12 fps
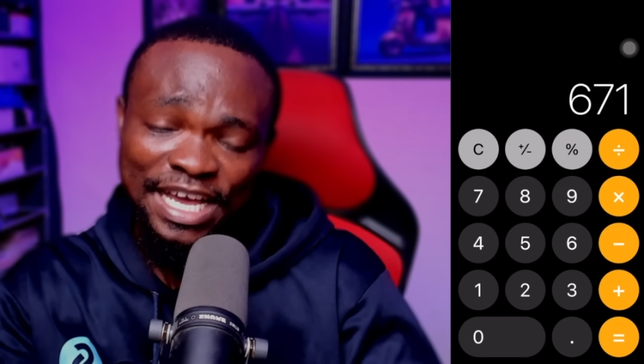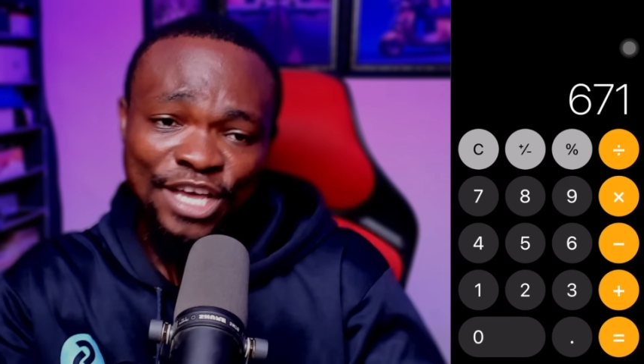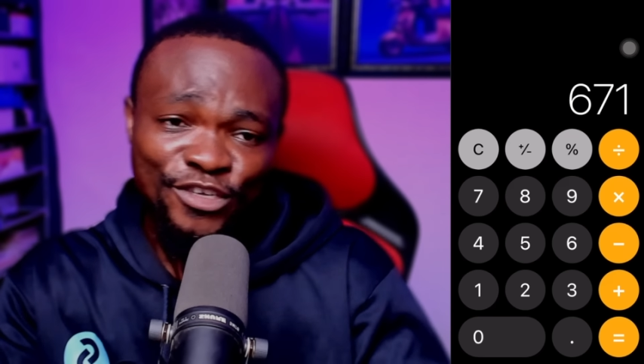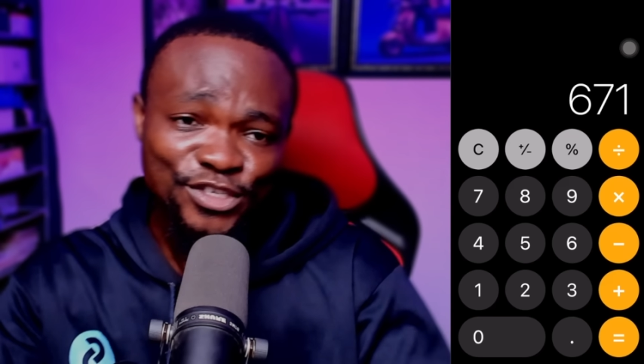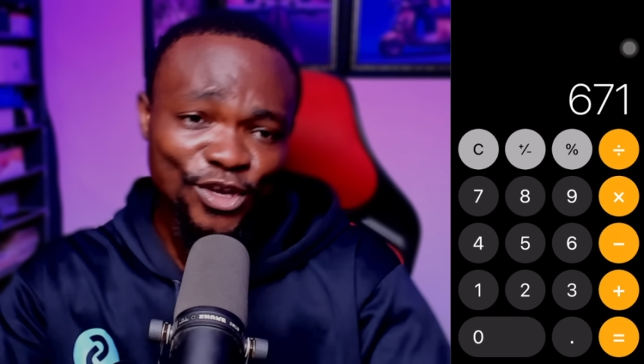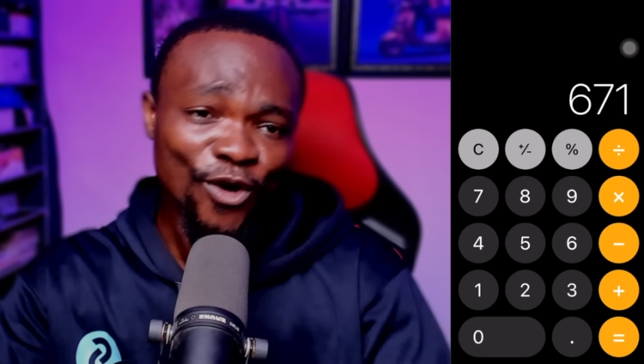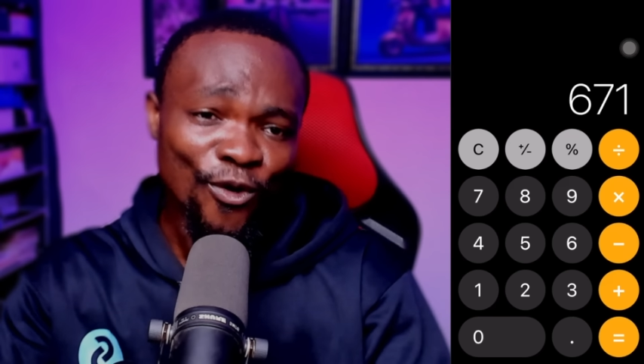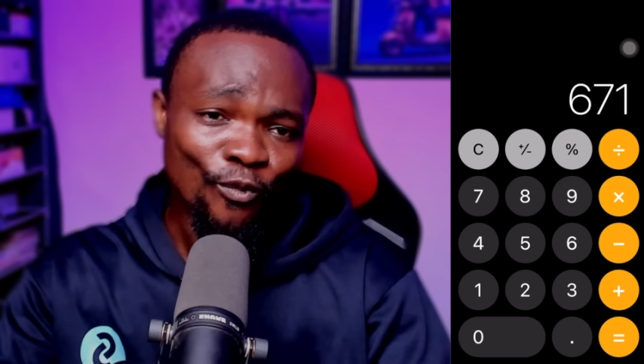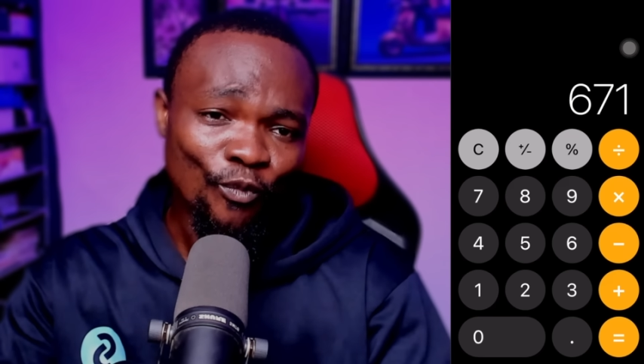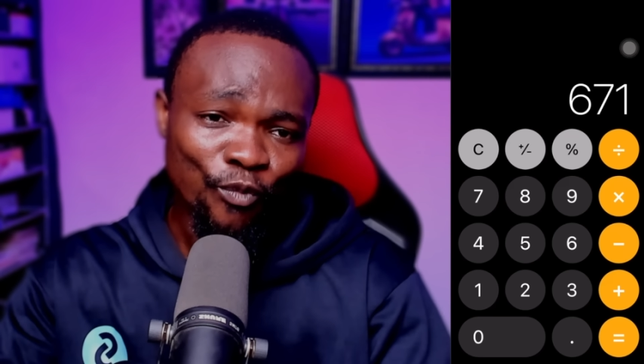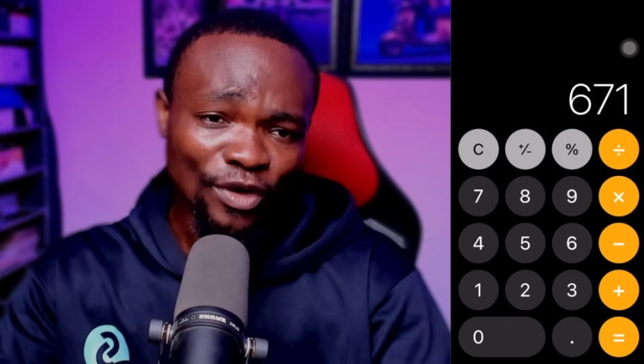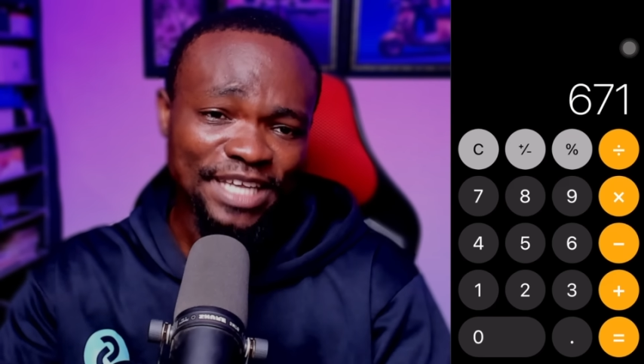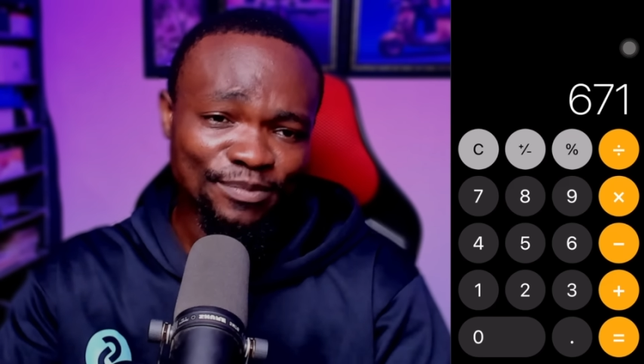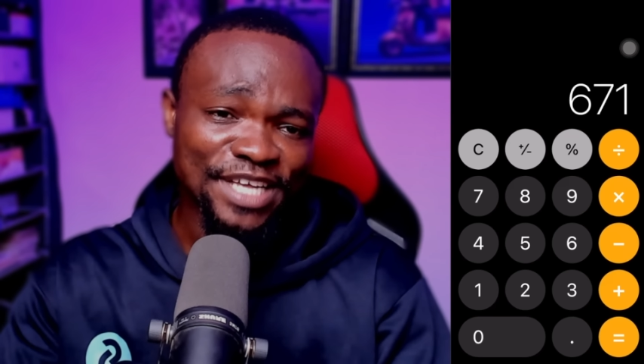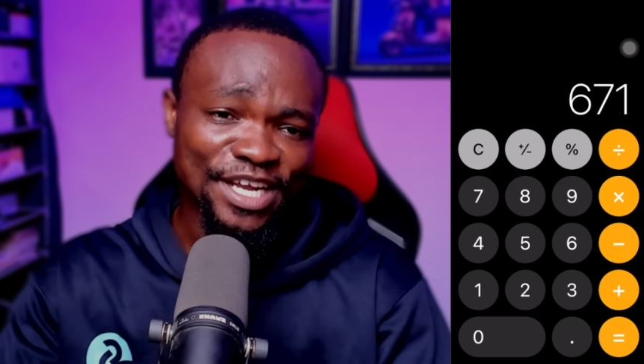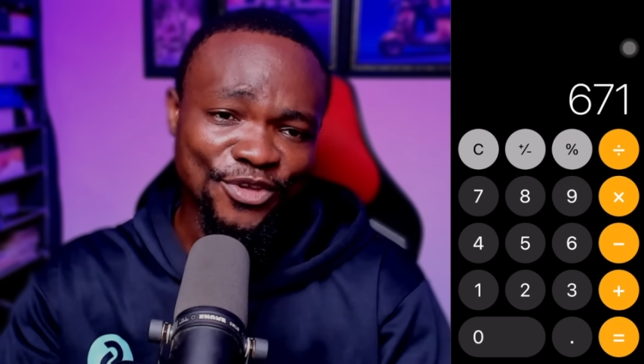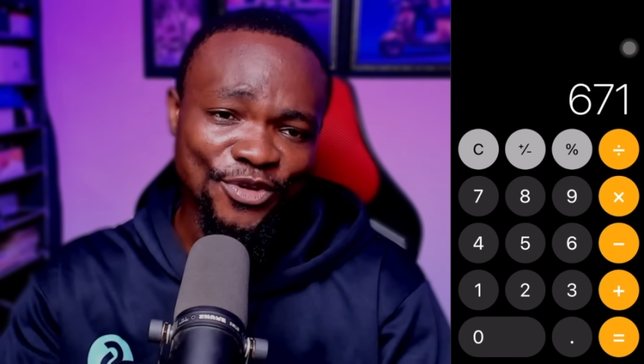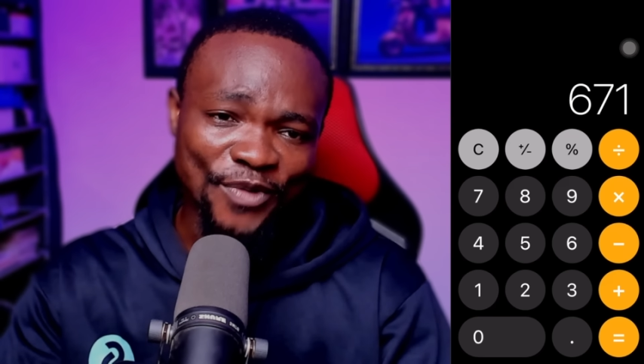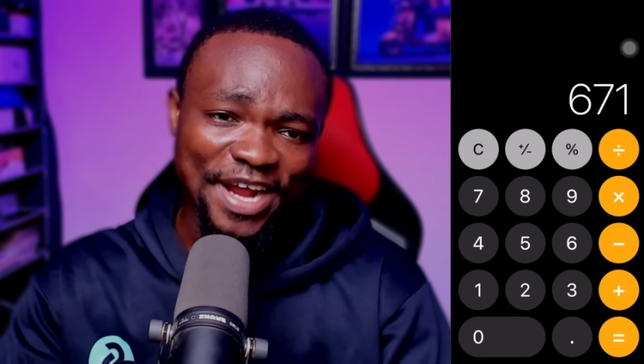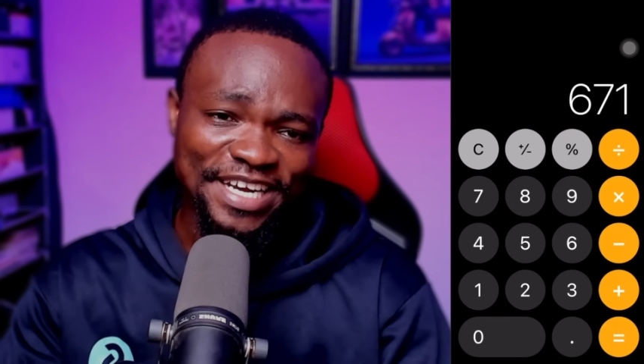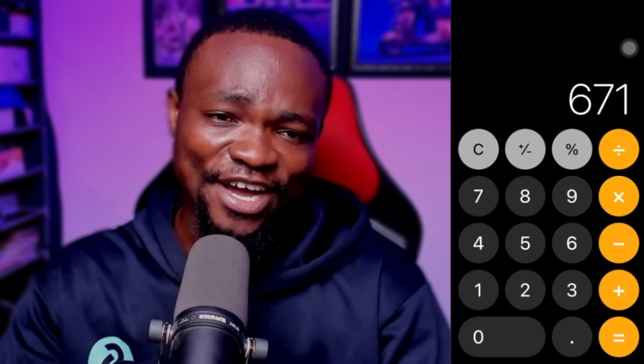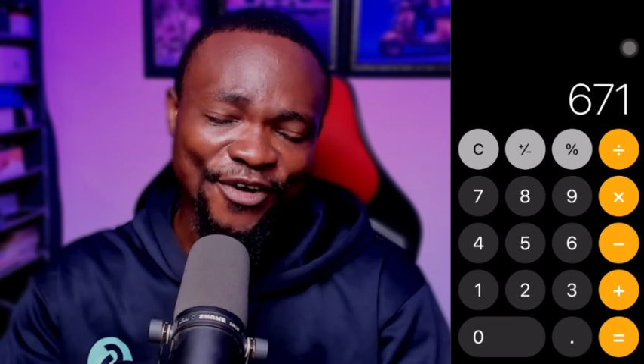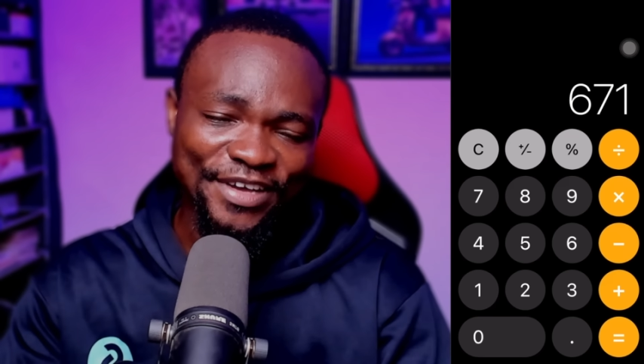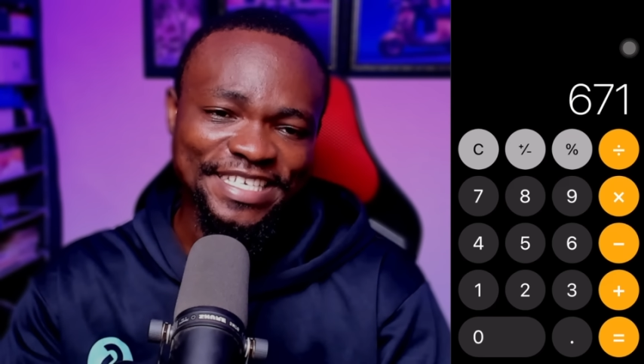So what I'm telling you right
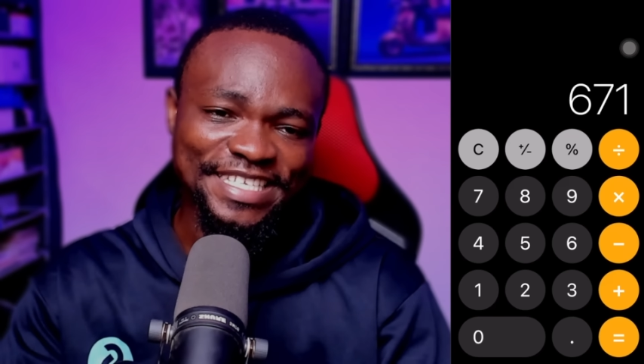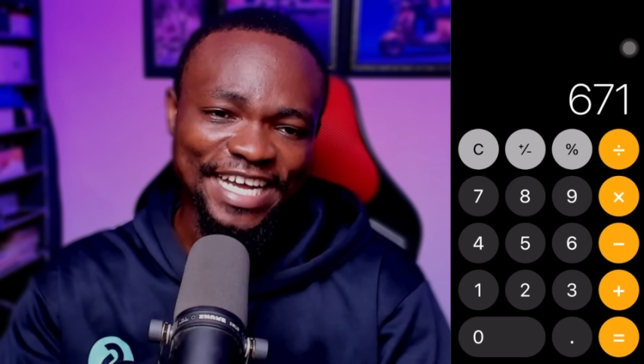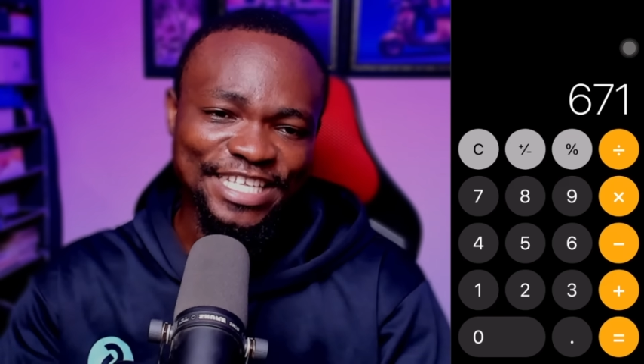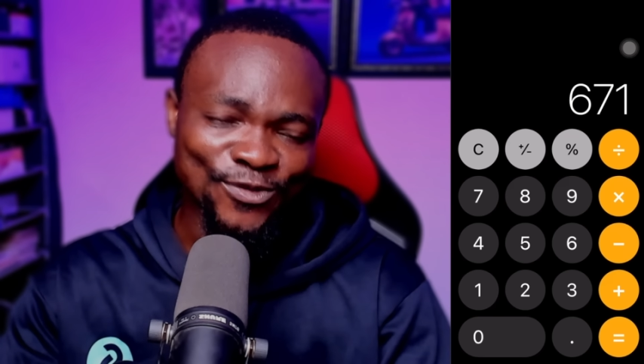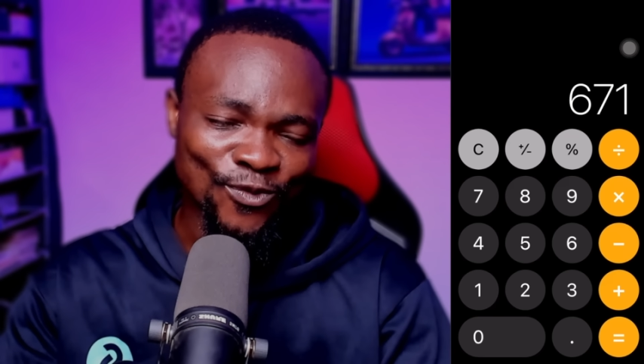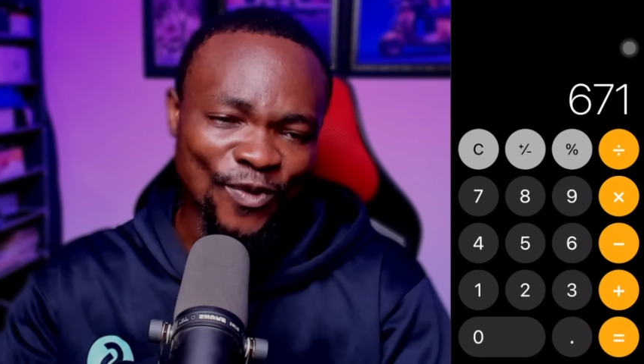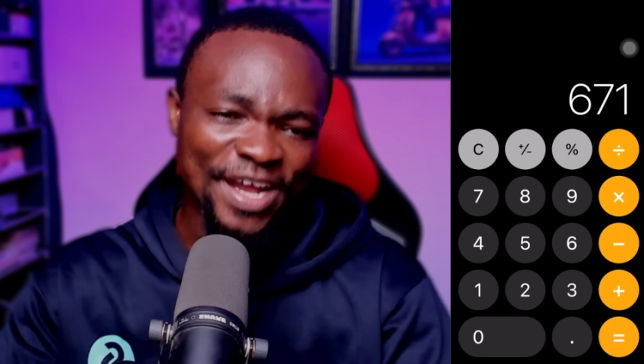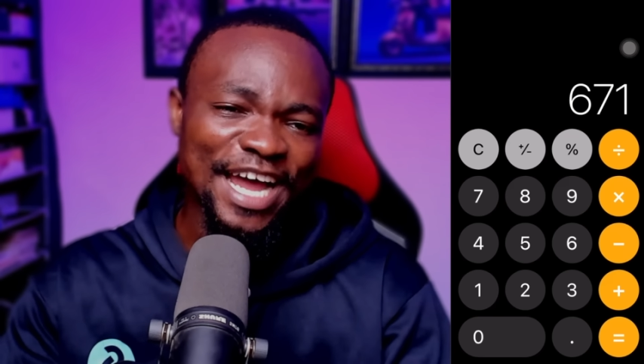now is that when